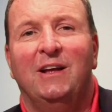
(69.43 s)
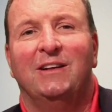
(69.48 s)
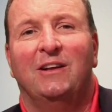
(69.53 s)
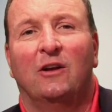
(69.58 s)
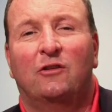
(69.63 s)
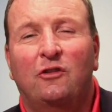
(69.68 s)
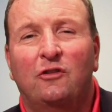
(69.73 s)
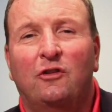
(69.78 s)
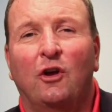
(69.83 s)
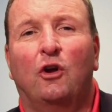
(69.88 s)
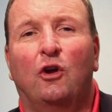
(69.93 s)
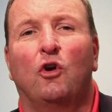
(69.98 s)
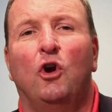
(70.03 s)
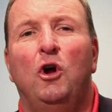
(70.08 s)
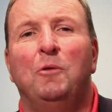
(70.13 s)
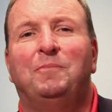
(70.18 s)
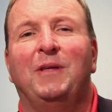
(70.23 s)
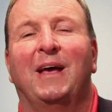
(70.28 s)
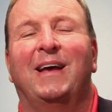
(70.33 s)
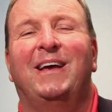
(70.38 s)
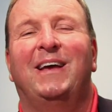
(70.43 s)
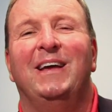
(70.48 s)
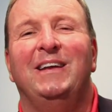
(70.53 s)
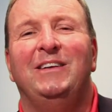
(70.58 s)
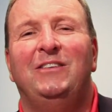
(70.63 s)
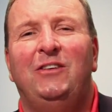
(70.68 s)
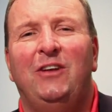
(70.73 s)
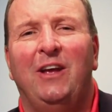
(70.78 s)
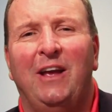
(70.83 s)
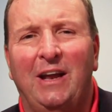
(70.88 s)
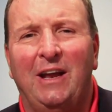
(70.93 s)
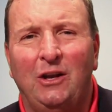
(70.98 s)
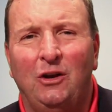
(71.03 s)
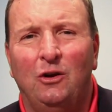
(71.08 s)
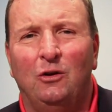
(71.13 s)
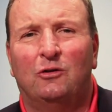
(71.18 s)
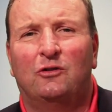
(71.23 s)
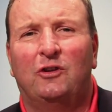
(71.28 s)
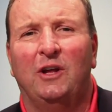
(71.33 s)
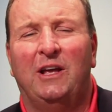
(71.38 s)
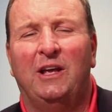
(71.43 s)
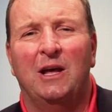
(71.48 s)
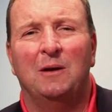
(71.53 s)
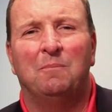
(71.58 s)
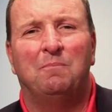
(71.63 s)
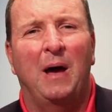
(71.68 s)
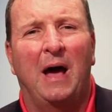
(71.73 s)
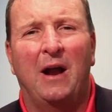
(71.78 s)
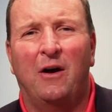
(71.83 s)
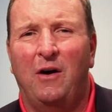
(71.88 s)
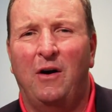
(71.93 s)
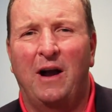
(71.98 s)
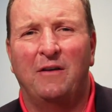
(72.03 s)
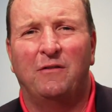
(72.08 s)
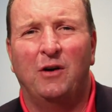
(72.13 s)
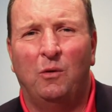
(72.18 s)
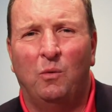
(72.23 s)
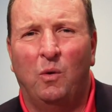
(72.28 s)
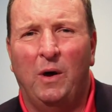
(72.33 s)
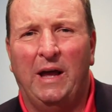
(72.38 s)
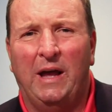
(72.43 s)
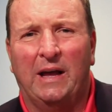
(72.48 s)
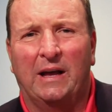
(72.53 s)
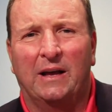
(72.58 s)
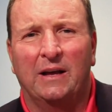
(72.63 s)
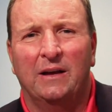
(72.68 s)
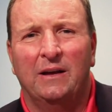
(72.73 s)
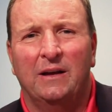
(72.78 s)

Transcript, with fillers: This is a group that continues to get better every week.